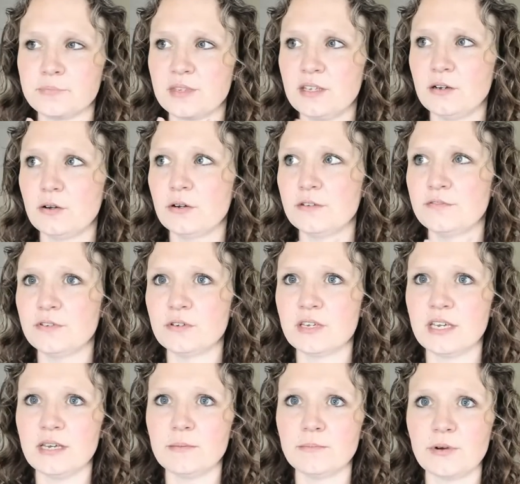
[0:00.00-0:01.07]
you know if you
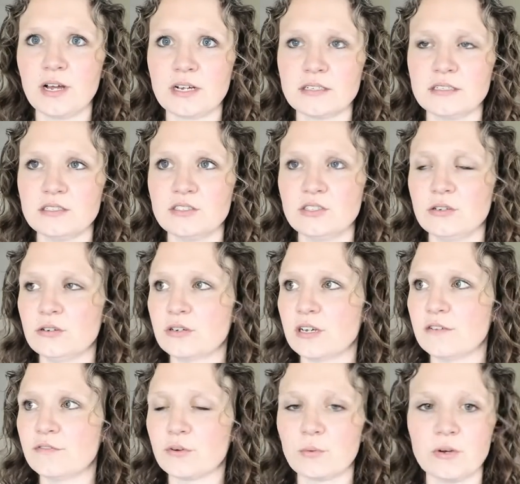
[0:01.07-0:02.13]
can't practice yoga
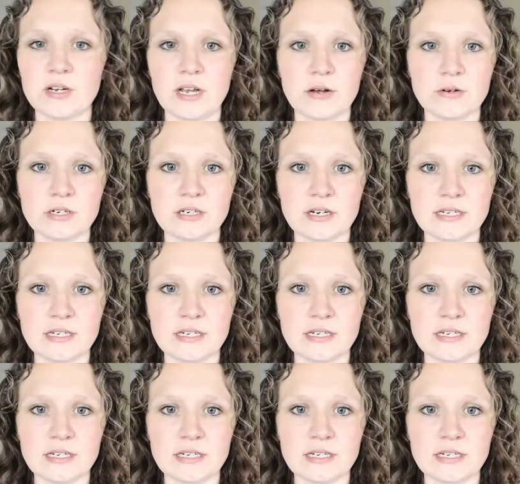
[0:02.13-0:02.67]
for one hour